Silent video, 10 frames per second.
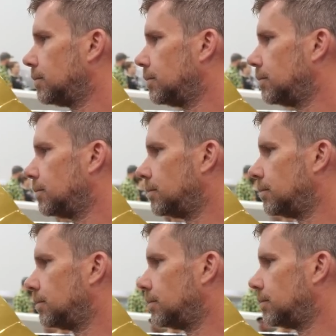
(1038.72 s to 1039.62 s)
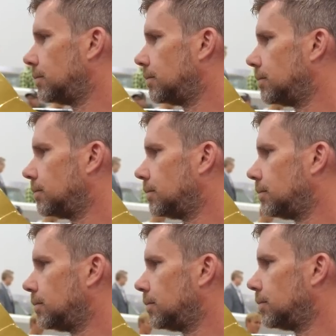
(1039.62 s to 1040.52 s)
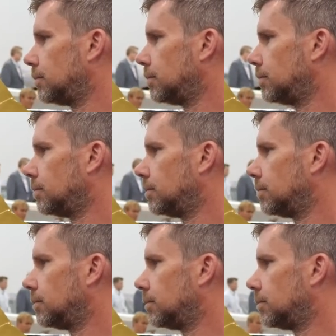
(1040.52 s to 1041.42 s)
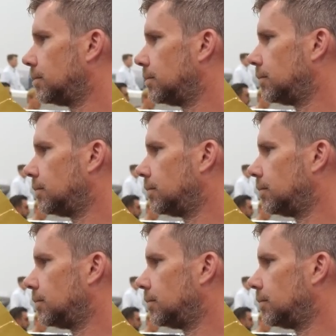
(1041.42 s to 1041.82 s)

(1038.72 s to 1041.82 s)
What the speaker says: [no speech]